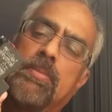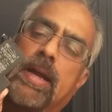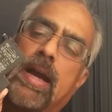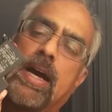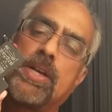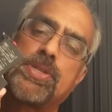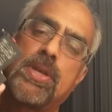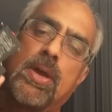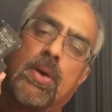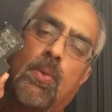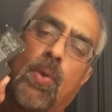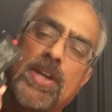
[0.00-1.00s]
because
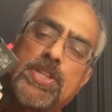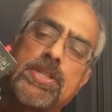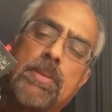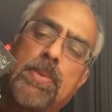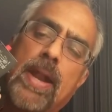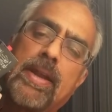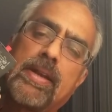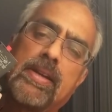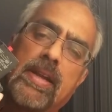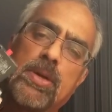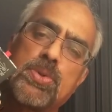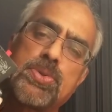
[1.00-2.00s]
once the product
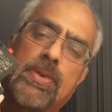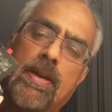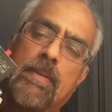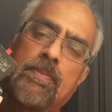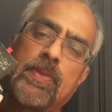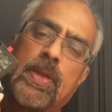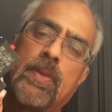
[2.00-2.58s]
leaves from